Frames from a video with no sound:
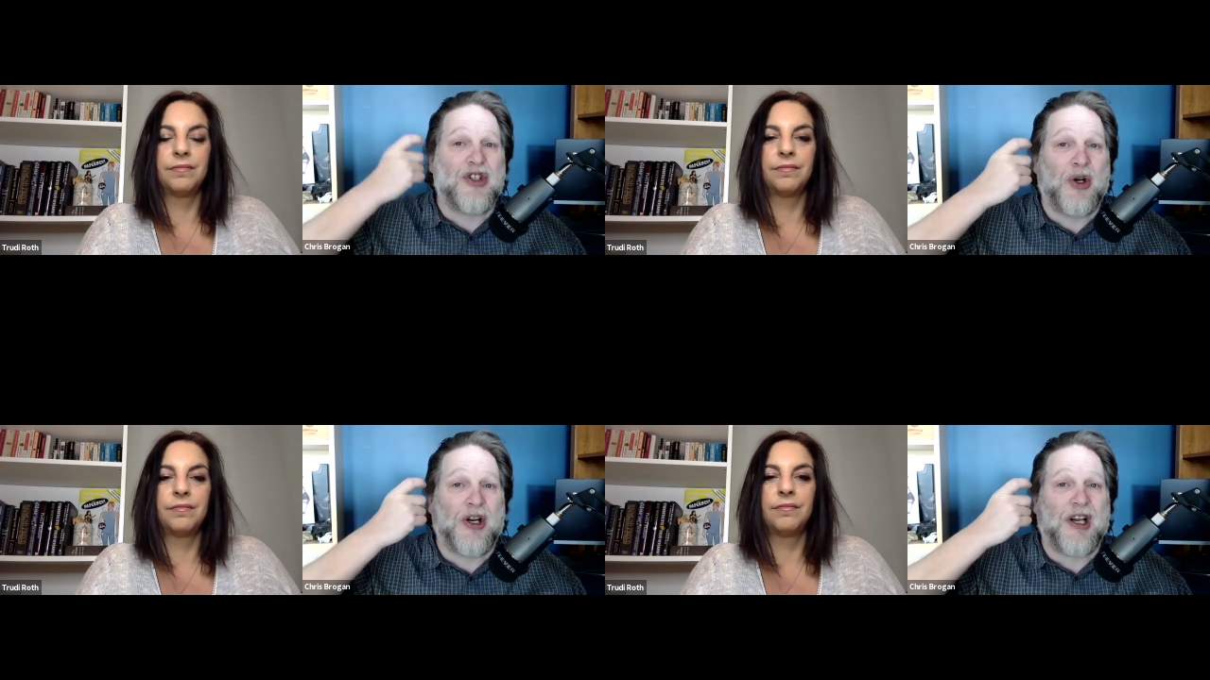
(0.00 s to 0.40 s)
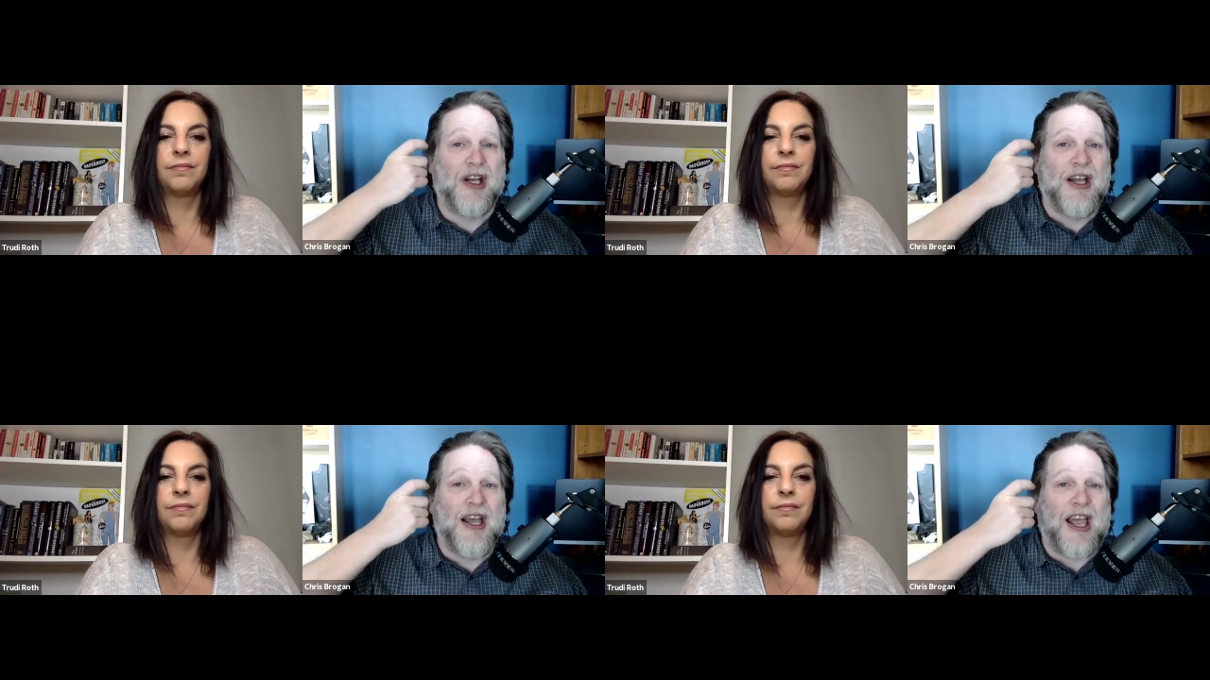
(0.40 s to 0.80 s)
Speaker 1: hook.
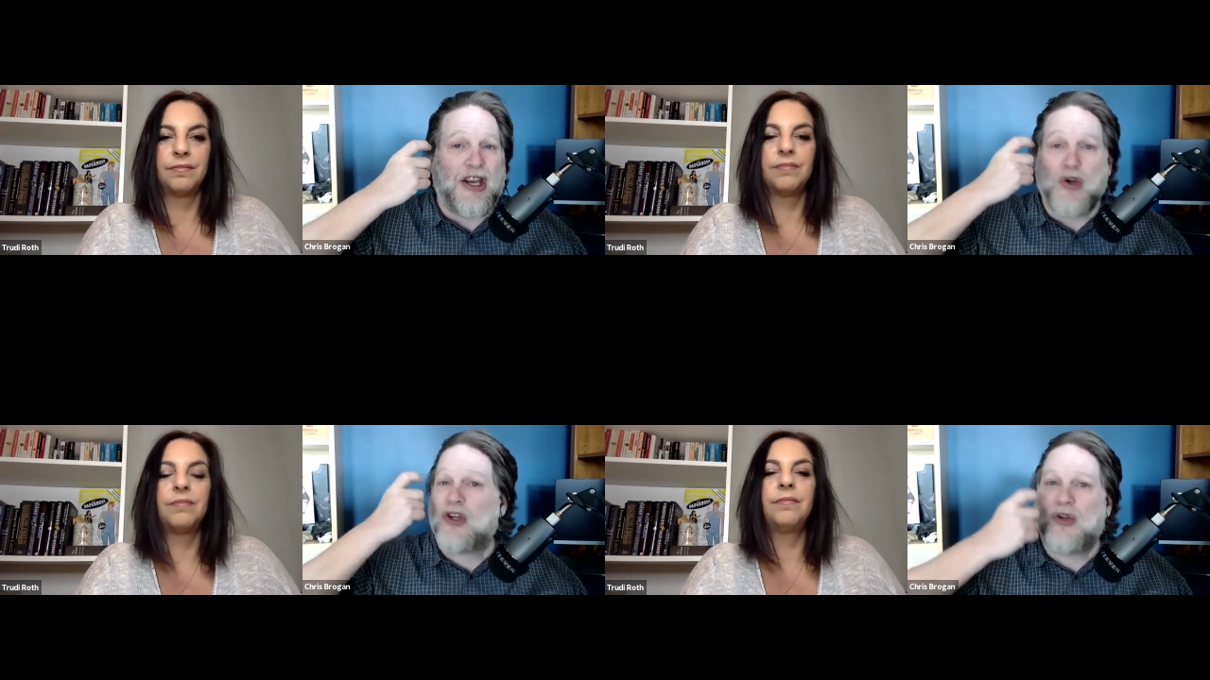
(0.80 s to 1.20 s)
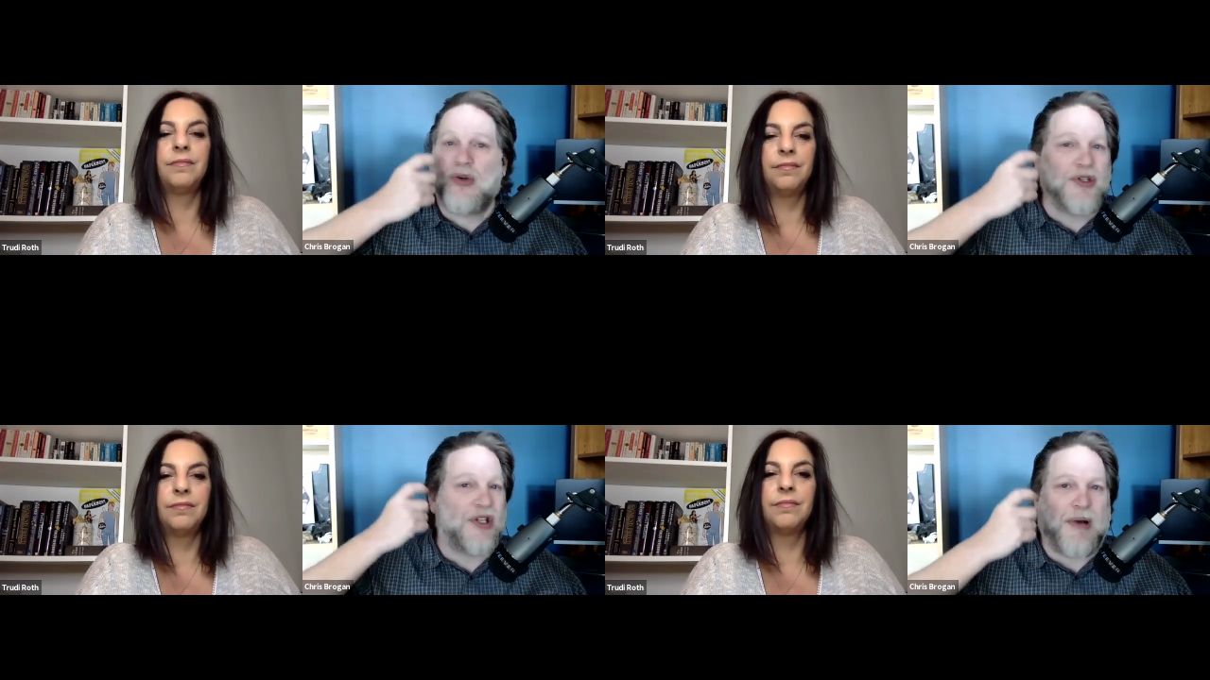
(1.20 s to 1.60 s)
And you can
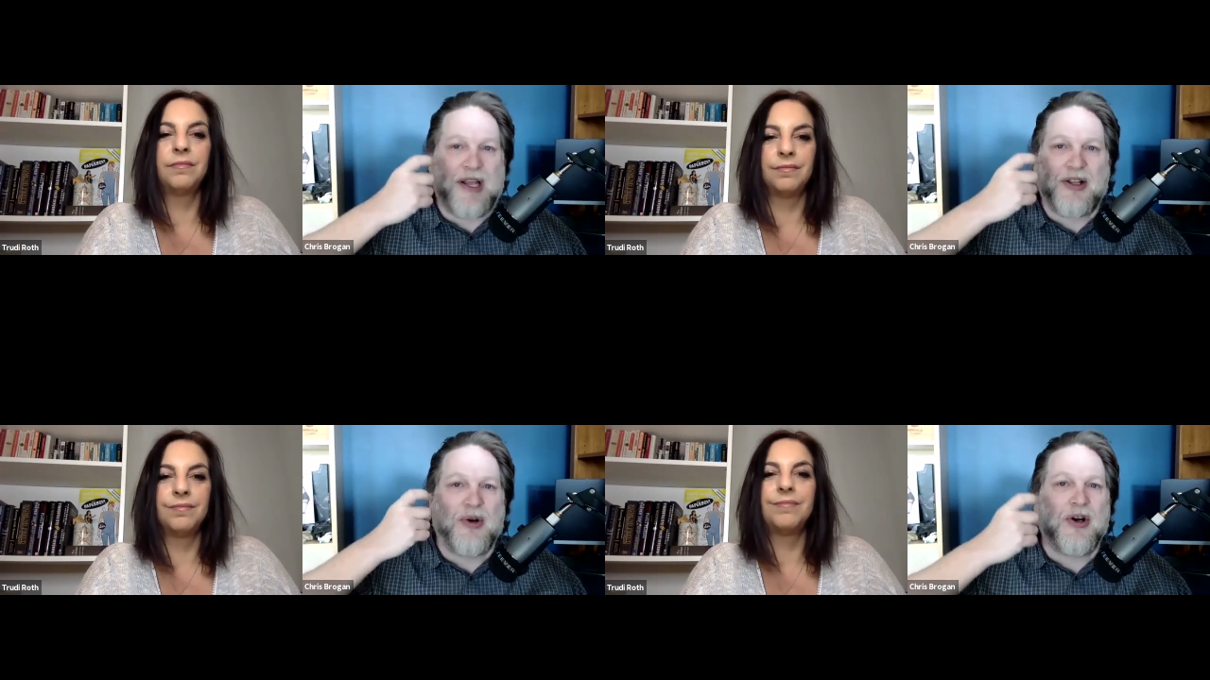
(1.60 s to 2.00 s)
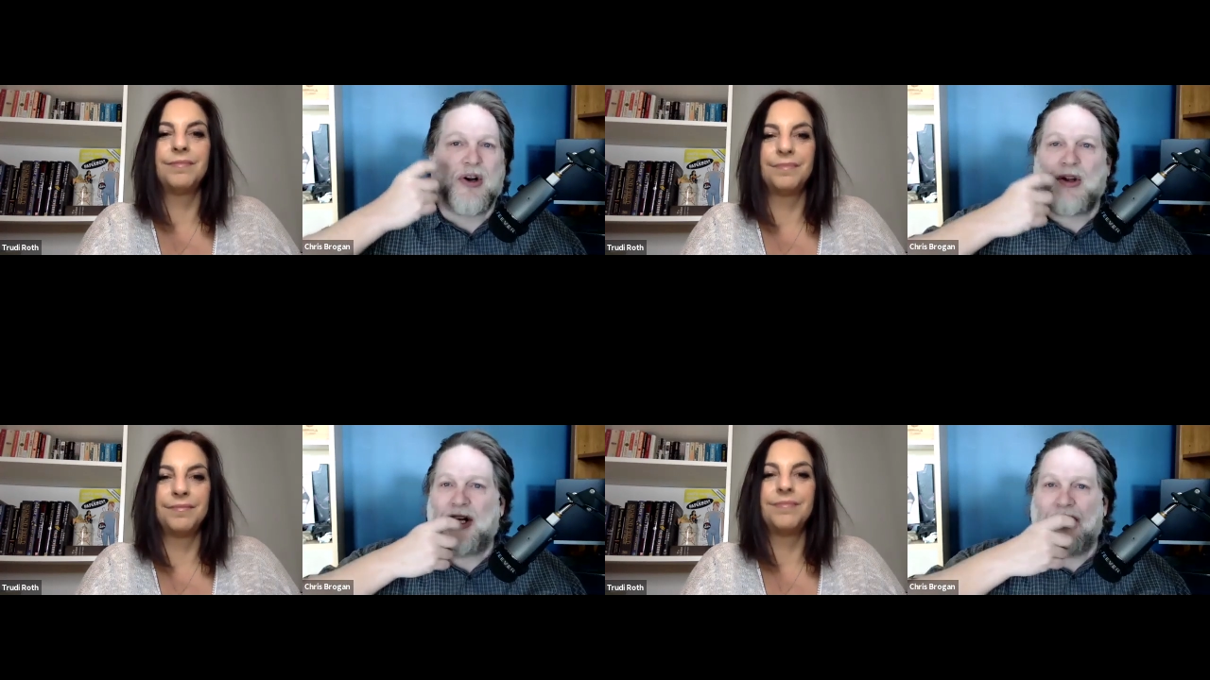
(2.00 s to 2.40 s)
choose to bite the hook
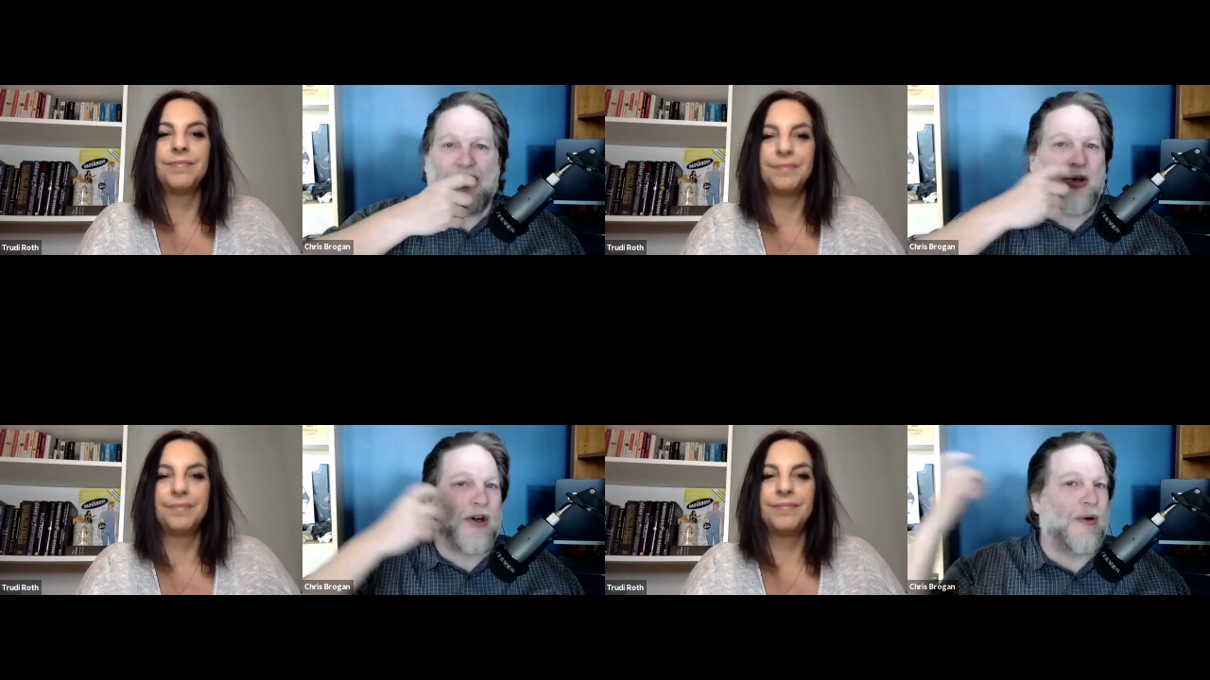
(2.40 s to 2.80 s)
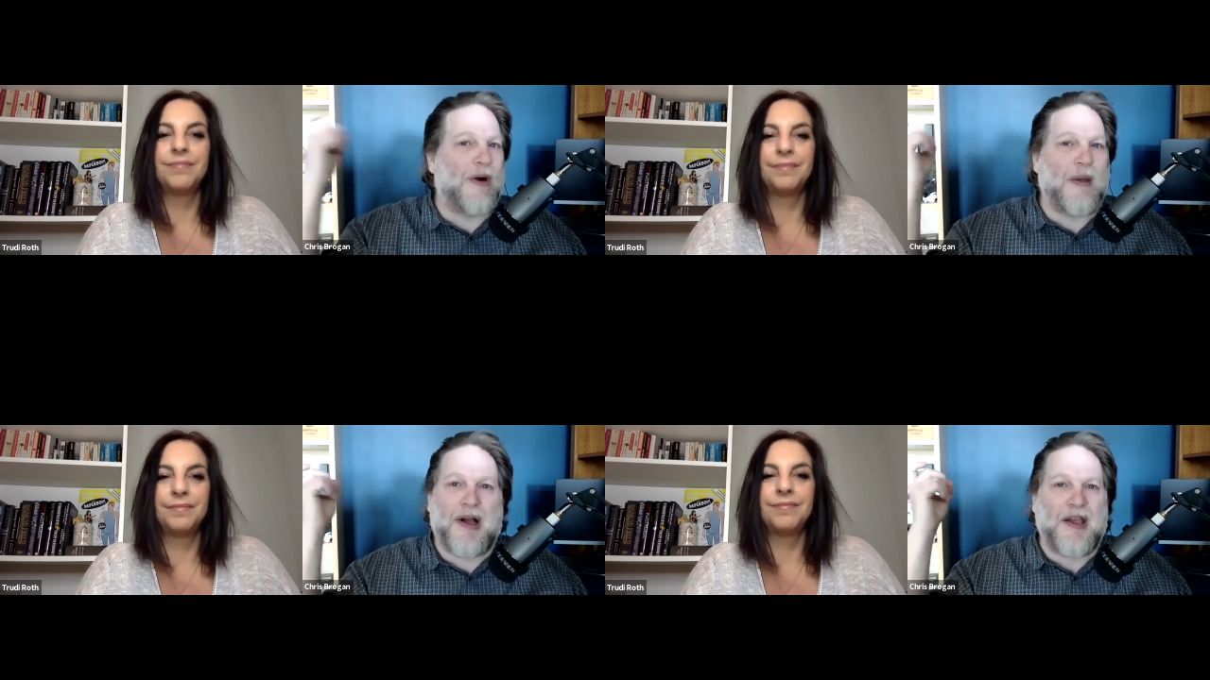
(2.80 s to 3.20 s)
or you can let the hook go
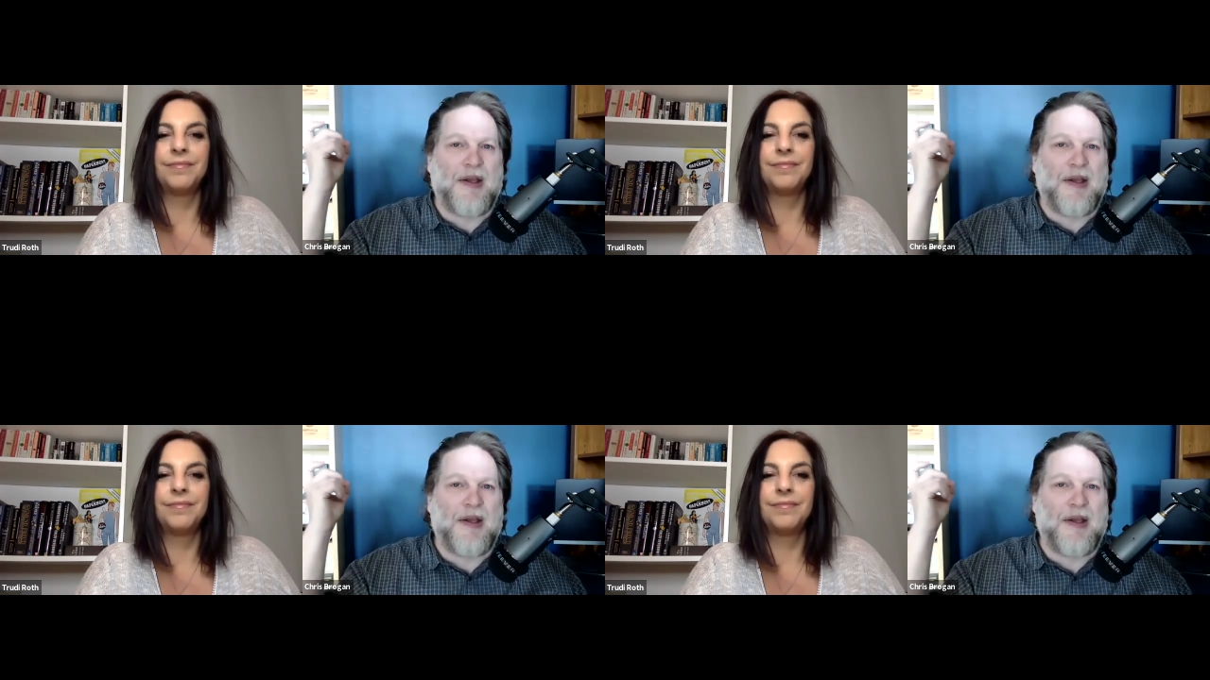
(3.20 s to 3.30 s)
right by you.